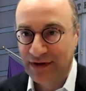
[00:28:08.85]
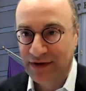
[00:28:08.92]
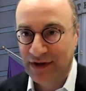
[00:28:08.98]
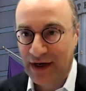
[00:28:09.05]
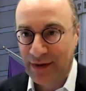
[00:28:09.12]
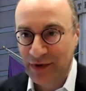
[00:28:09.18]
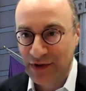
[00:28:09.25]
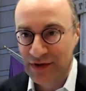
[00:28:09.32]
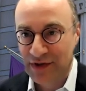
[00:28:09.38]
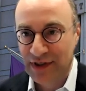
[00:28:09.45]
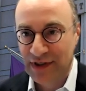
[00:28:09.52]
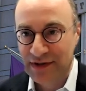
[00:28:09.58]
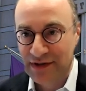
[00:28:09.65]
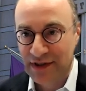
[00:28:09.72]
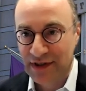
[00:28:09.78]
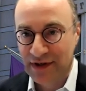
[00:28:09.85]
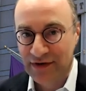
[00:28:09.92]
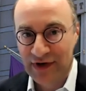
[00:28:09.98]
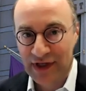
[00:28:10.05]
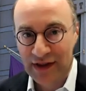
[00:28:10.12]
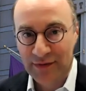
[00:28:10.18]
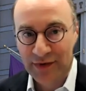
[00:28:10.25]
the opportunities that are
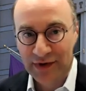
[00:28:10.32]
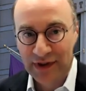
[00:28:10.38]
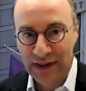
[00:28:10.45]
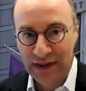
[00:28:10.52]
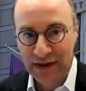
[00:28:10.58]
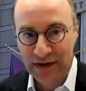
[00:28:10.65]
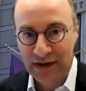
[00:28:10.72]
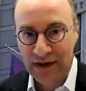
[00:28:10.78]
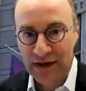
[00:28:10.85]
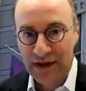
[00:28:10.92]
available in